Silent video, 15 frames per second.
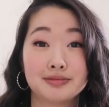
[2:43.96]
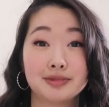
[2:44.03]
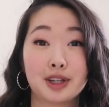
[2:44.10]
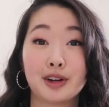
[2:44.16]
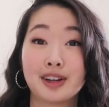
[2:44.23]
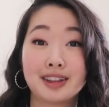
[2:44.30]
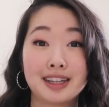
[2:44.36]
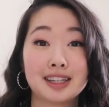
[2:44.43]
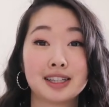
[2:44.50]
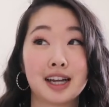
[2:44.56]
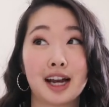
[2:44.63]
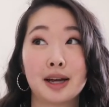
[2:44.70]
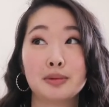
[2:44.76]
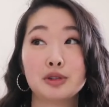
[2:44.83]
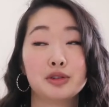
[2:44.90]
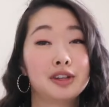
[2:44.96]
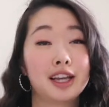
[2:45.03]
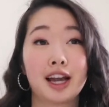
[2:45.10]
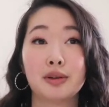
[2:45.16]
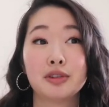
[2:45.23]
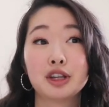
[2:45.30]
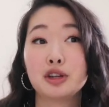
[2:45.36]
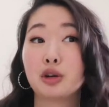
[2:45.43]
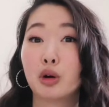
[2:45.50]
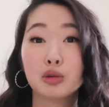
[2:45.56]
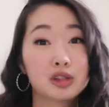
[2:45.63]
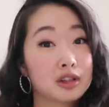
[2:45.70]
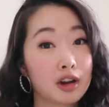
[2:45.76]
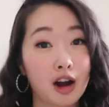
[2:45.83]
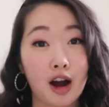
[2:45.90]
during these times you can't really go
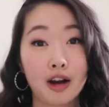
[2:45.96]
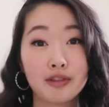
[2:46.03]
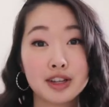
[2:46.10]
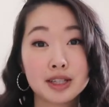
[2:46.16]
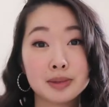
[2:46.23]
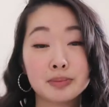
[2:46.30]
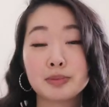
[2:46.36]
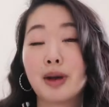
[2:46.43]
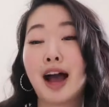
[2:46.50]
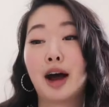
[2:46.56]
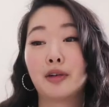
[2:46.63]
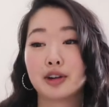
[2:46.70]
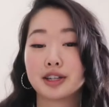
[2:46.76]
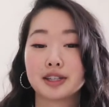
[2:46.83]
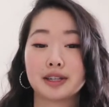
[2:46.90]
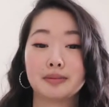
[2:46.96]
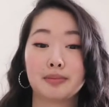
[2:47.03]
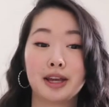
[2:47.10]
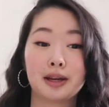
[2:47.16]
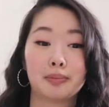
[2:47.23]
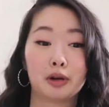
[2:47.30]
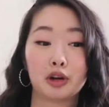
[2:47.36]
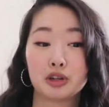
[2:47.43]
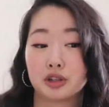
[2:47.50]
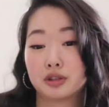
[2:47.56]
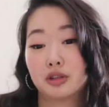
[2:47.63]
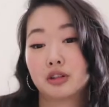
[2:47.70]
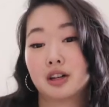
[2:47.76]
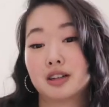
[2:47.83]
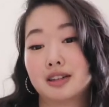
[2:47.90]
to their office hours and make
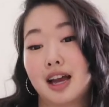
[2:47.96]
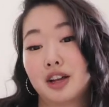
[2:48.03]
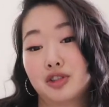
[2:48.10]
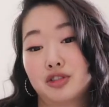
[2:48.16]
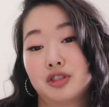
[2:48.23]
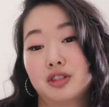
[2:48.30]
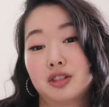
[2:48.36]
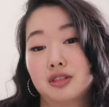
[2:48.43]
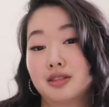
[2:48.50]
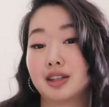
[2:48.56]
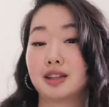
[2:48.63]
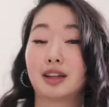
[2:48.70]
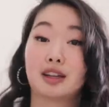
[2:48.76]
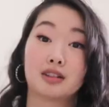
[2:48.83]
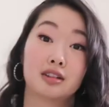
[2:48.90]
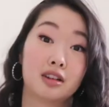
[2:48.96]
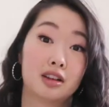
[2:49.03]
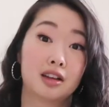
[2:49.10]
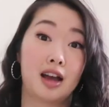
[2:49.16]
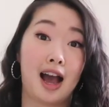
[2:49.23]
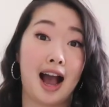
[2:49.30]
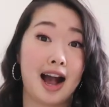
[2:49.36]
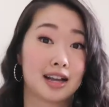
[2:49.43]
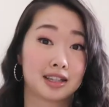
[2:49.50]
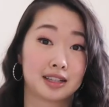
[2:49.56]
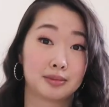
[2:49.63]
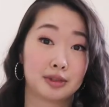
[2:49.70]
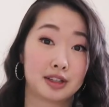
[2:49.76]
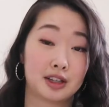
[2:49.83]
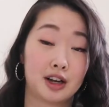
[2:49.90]
personal connections and ask
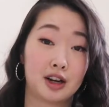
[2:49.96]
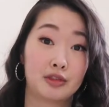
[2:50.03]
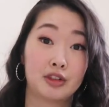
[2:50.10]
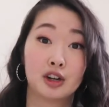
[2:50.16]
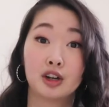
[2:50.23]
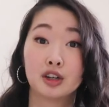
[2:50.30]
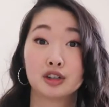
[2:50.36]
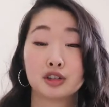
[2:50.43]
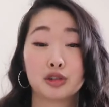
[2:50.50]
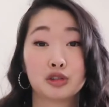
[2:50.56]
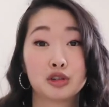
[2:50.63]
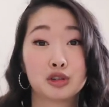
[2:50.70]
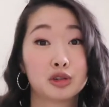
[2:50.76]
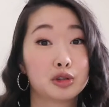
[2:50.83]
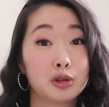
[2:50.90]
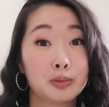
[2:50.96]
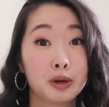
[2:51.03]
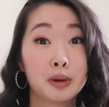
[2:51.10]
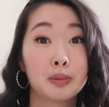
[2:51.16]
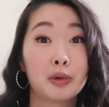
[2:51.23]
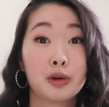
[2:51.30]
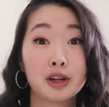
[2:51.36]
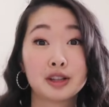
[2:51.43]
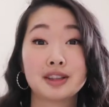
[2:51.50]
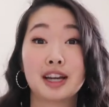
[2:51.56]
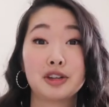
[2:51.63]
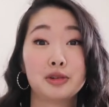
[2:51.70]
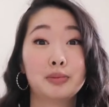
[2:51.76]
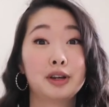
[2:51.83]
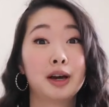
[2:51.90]
them stuff. So it's super important
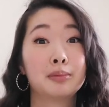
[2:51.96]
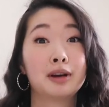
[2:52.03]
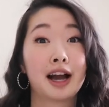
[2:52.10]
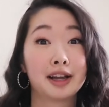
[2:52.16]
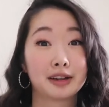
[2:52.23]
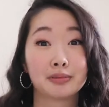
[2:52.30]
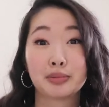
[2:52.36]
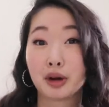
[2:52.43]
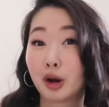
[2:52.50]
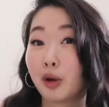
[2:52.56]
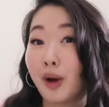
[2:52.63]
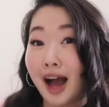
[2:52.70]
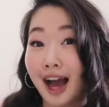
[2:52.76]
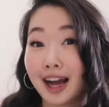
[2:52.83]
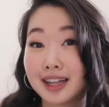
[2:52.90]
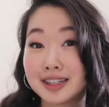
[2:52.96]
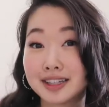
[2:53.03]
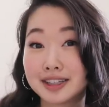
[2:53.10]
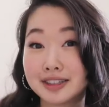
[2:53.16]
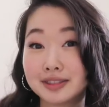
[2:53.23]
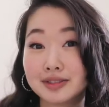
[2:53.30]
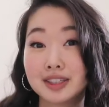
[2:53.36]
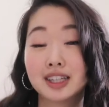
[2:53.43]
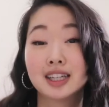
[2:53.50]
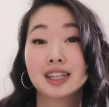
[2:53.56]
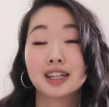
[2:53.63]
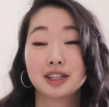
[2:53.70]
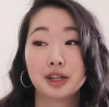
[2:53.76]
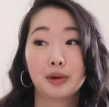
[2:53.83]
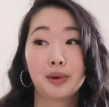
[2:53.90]
that you become kind of proactive
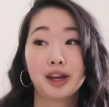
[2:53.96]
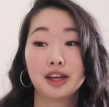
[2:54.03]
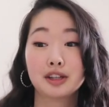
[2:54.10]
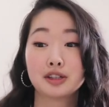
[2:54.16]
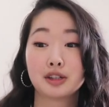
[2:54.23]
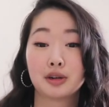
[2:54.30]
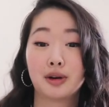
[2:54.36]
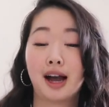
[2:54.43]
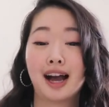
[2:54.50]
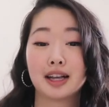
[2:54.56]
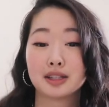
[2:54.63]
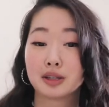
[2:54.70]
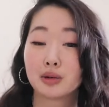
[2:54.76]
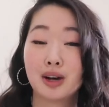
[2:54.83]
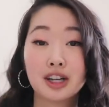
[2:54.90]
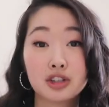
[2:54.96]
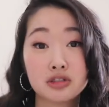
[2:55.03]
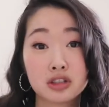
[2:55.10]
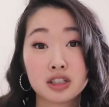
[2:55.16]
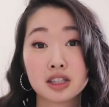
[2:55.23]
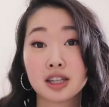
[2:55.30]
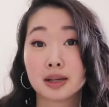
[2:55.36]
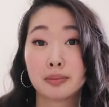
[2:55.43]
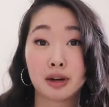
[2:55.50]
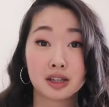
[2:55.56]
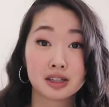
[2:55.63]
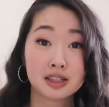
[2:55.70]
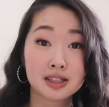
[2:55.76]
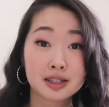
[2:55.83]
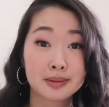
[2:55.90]
in a way. So ask questions,
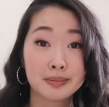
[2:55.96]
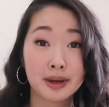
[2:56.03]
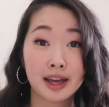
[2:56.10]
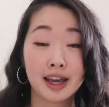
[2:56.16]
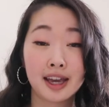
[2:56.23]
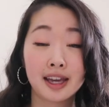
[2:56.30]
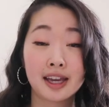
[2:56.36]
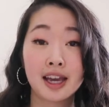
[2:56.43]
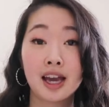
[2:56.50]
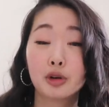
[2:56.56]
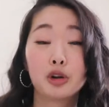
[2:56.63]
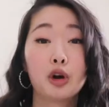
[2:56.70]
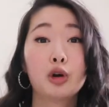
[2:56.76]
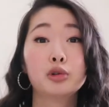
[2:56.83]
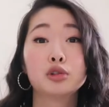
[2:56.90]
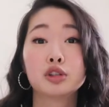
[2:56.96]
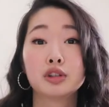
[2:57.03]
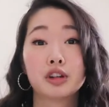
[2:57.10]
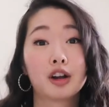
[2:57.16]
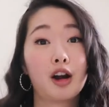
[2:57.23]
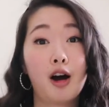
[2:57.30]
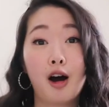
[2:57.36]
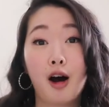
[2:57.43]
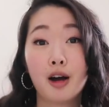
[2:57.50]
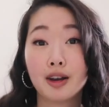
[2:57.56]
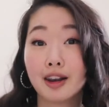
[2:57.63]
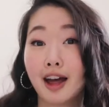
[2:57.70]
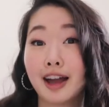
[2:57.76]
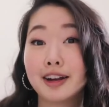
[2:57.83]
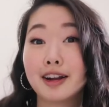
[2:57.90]
participate, go to their
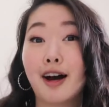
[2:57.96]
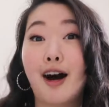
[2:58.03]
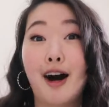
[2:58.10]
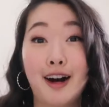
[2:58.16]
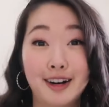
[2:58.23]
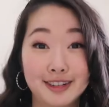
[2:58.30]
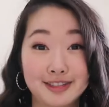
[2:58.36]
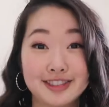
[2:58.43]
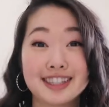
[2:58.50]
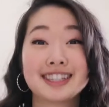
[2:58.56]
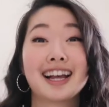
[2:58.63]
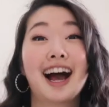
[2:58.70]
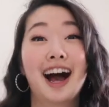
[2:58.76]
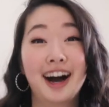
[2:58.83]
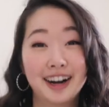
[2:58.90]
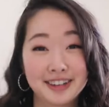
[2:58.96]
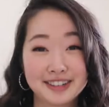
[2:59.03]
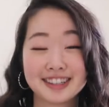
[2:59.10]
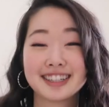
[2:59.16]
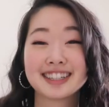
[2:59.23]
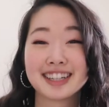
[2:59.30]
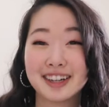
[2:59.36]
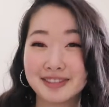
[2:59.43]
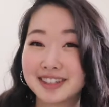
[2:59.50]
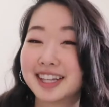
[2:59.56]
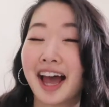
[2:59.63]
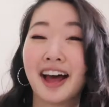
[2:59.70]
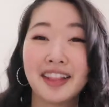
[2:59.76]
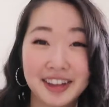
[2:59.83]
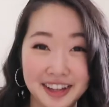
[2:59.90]
online office hours, I'm
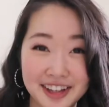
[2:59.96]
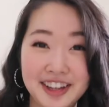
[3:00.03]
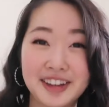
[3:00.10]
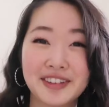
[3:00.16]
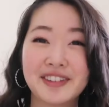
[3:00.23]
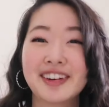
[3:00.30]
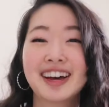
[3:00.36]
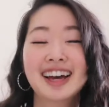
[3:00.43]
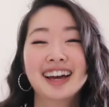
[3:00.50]
telling you,